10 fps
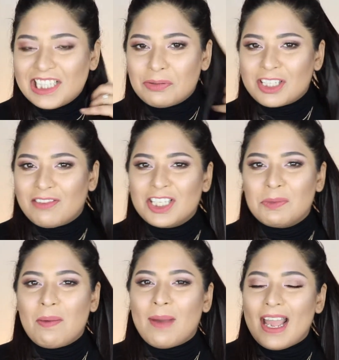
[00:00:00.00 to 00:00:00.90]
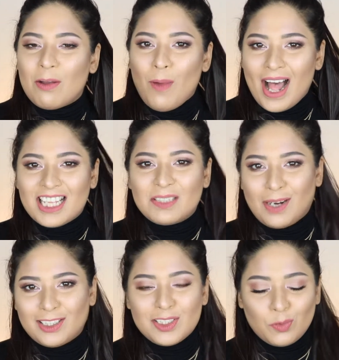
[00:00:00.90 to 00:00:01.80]
This was given to me by Val's
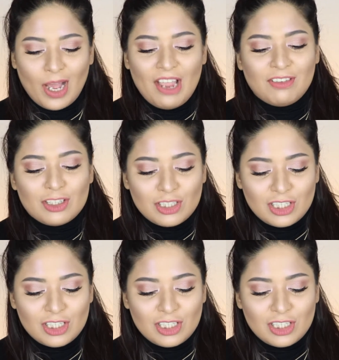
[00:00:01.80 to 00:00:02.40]
brother's wife.